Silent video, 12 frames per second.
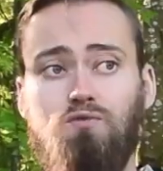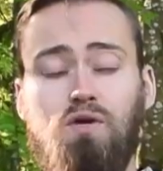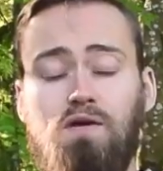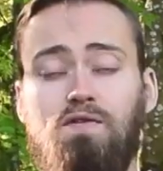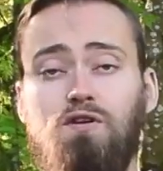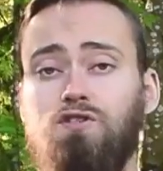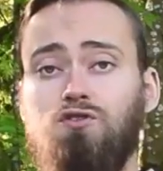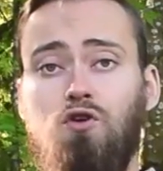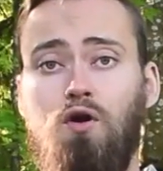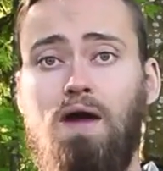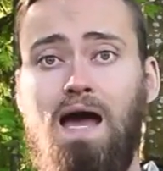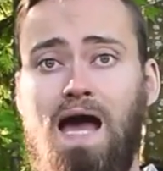really very
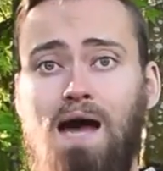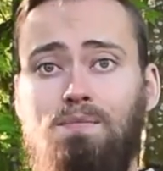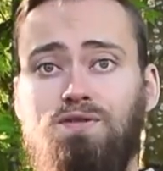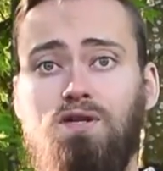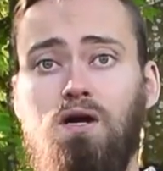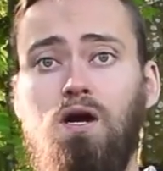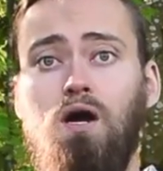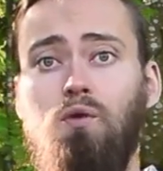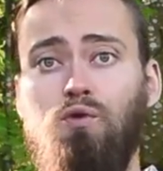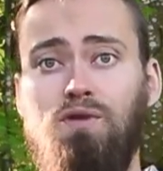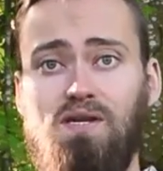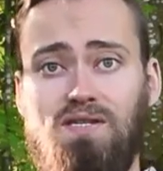strong abs
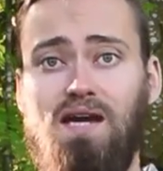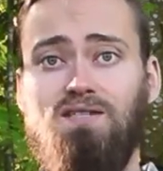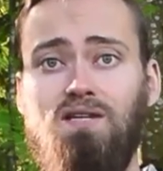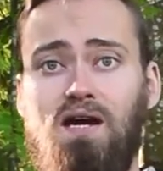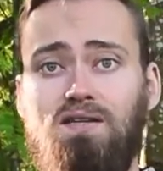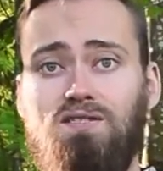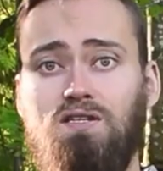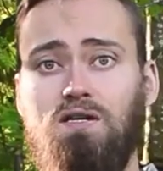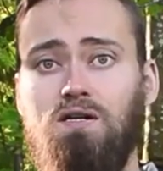with this exercise.